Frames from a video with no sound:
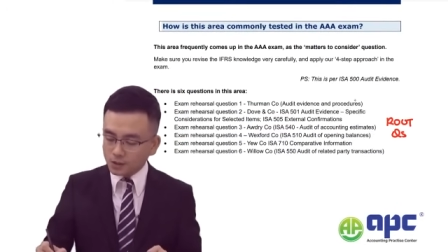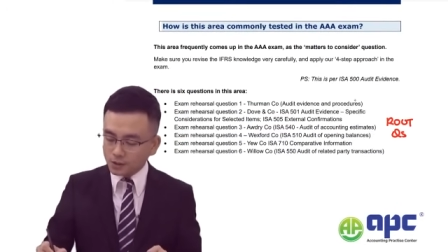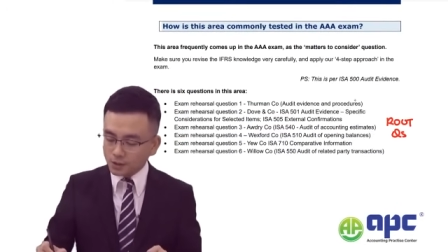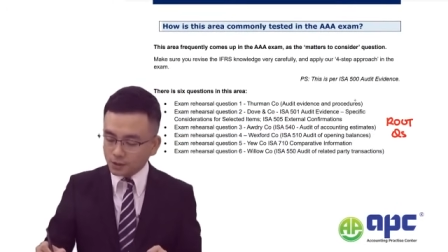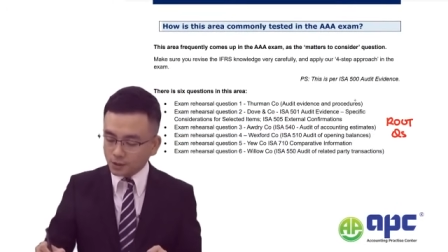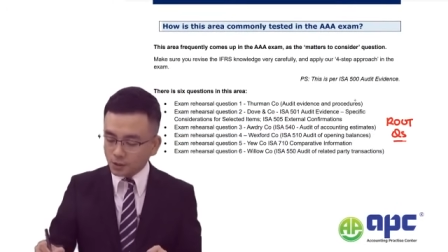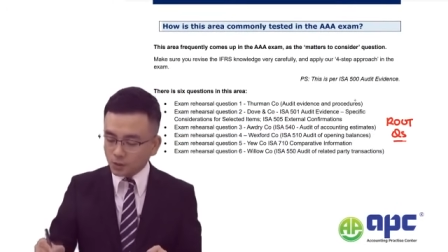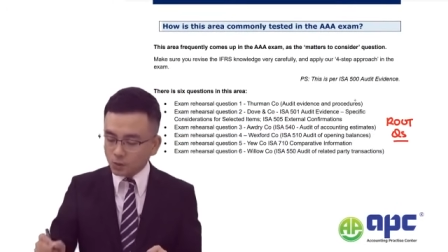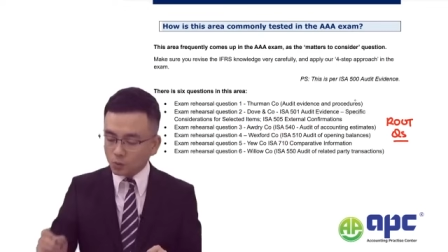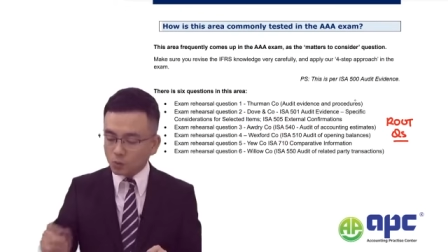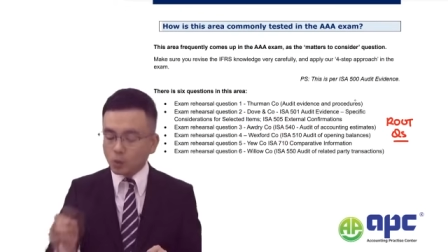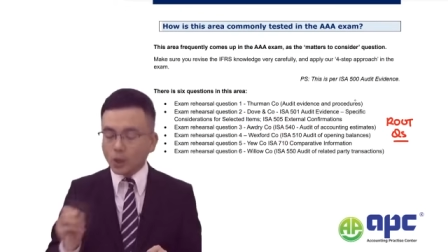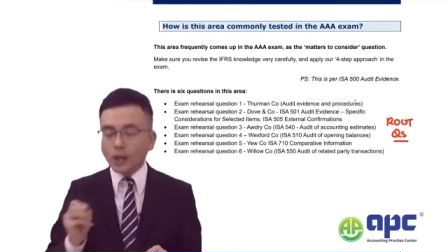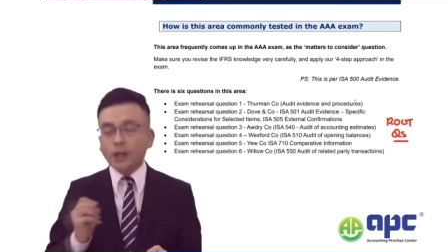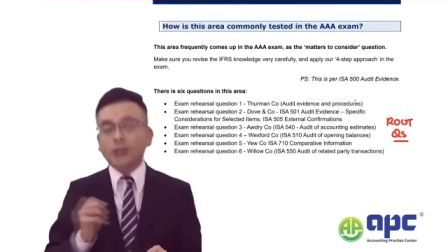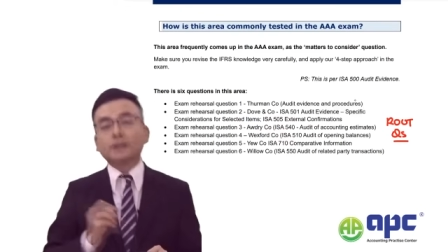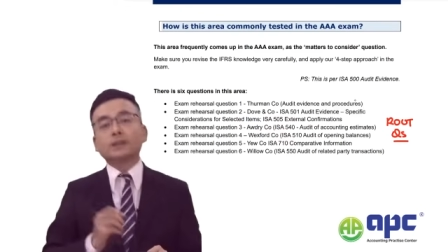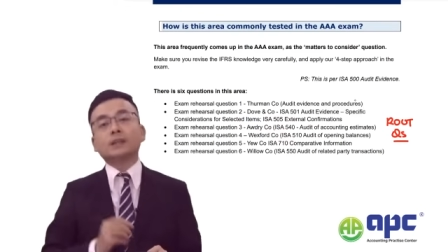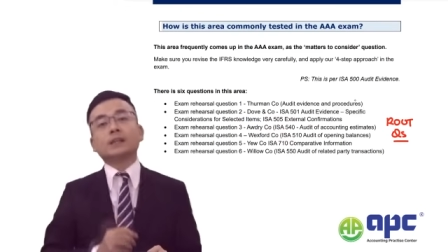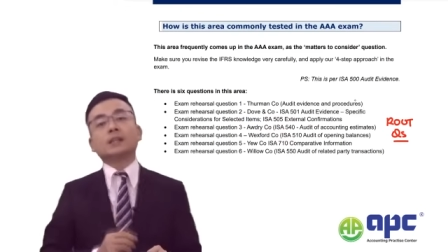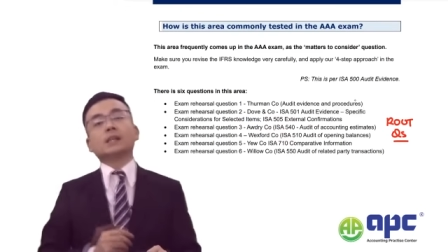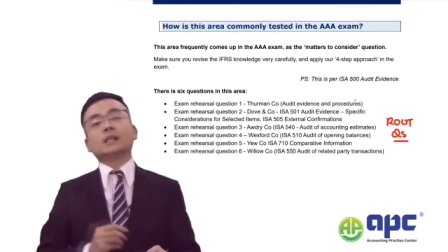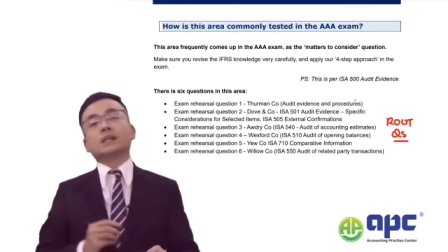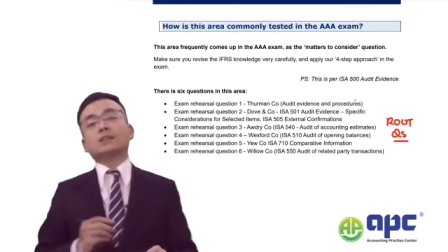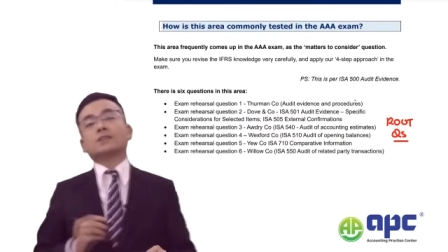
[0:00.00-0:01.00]
that when
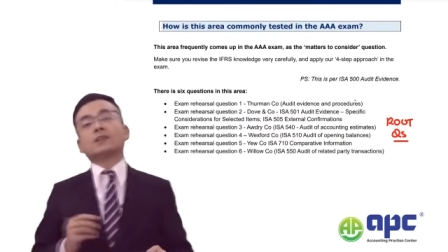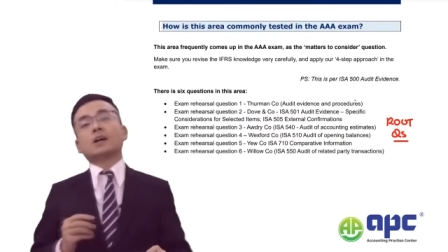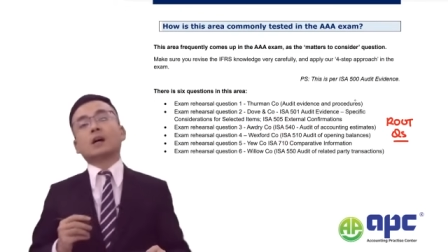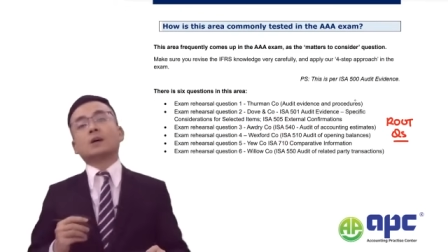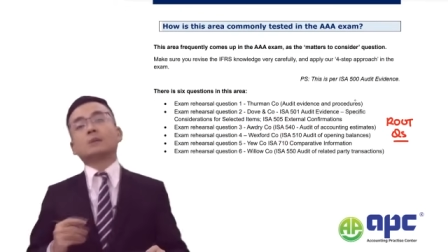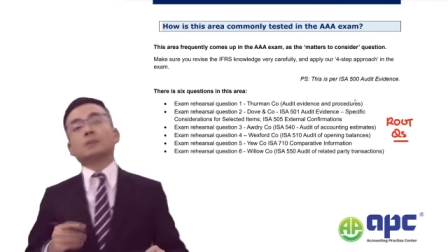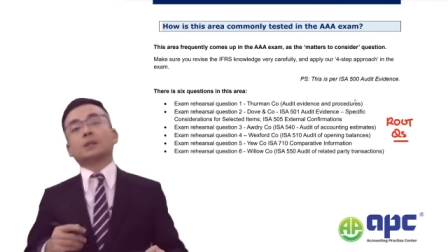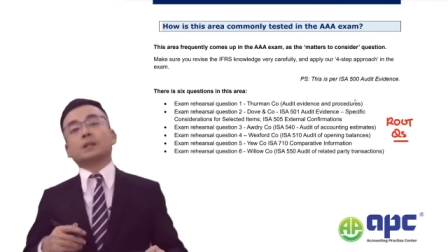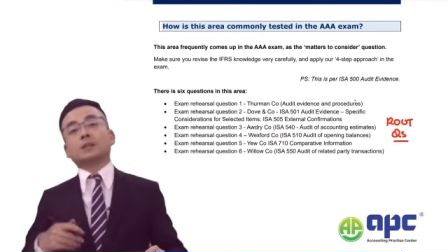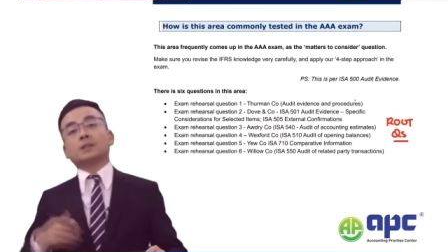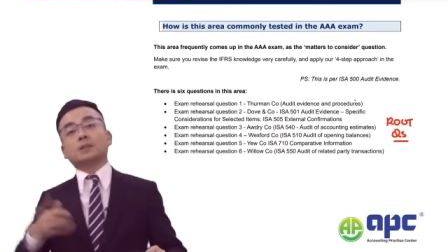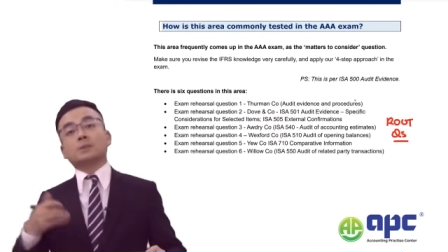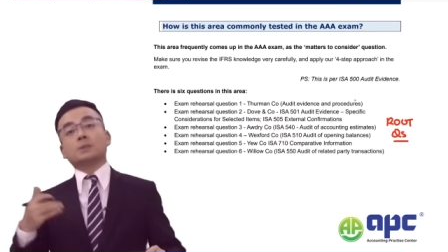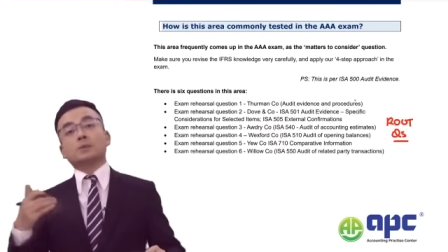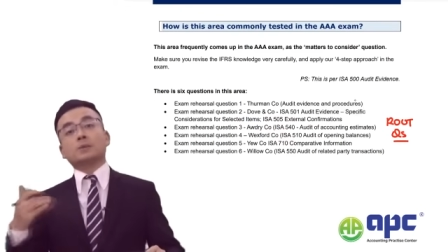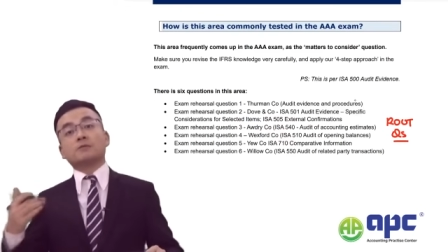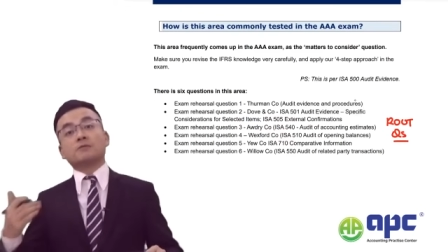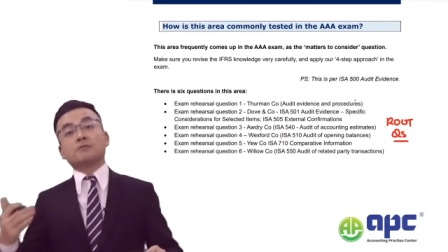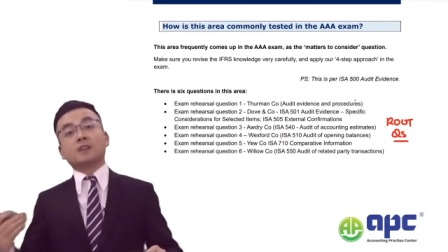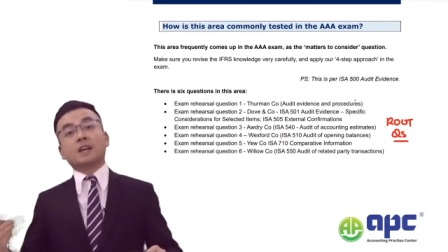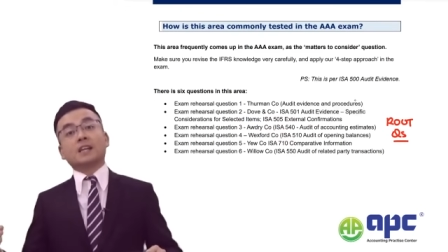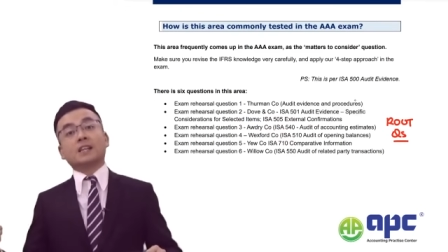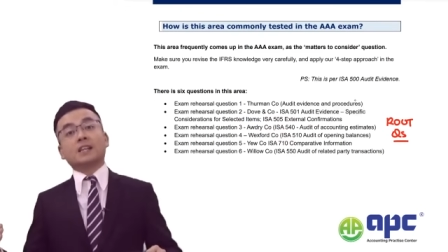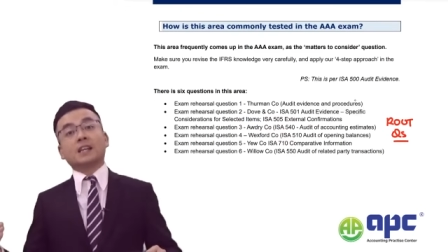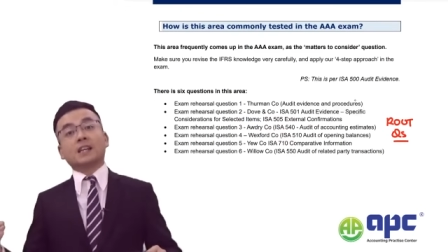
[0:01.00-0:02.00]
the examining team of
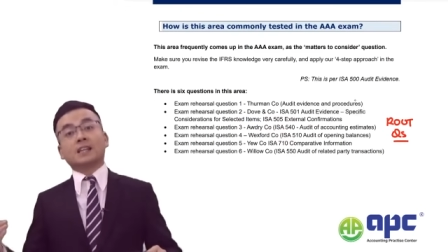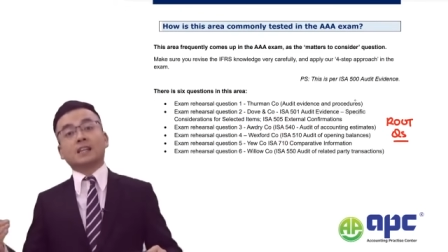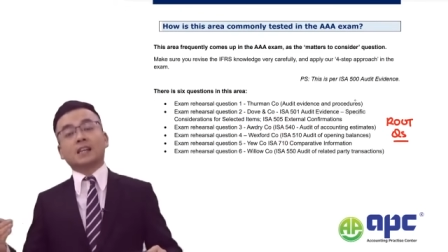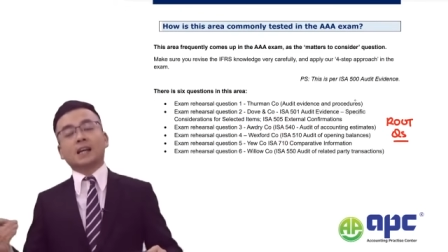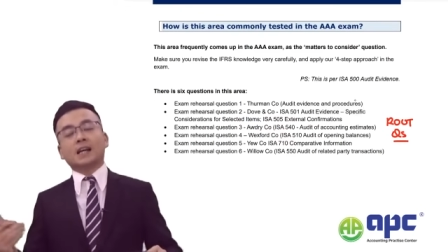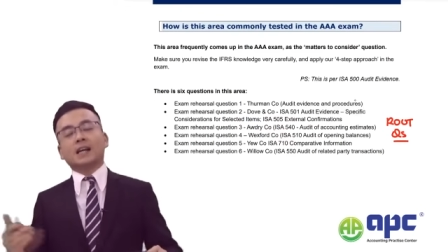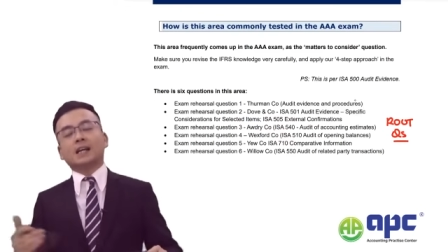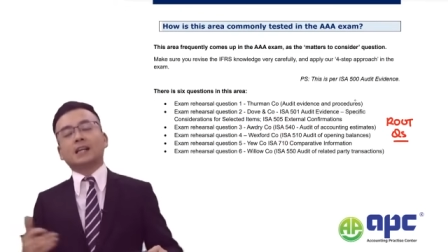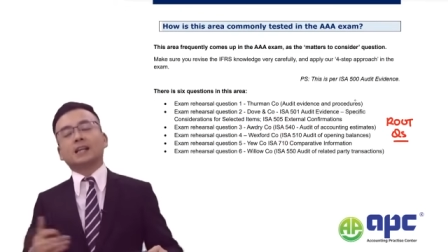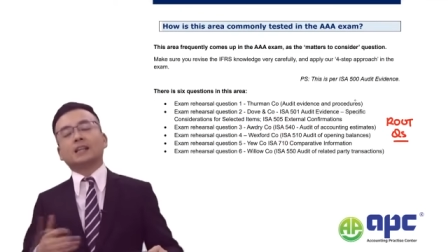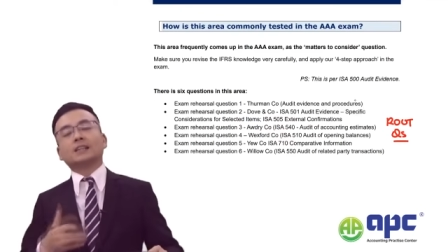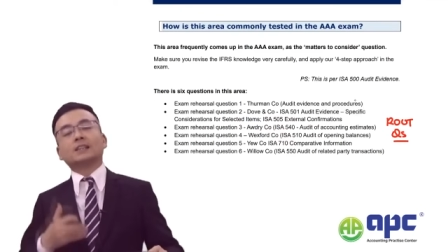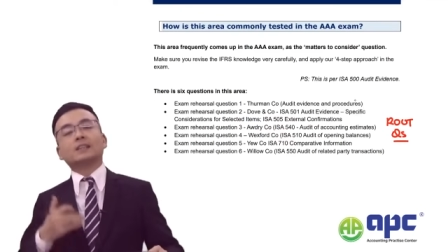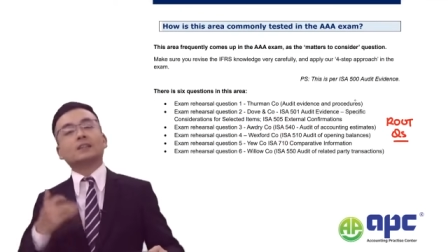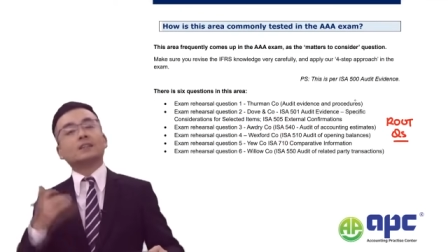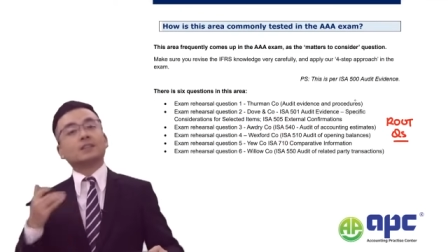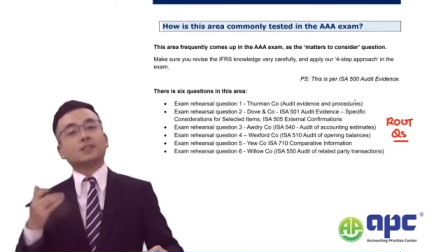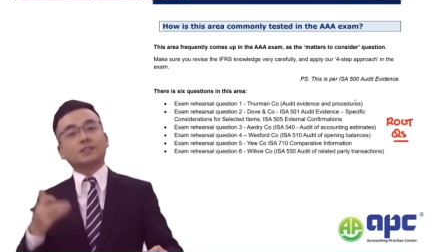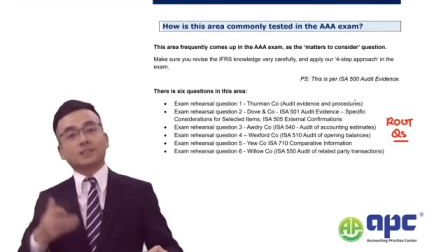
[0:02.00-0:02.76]
AAA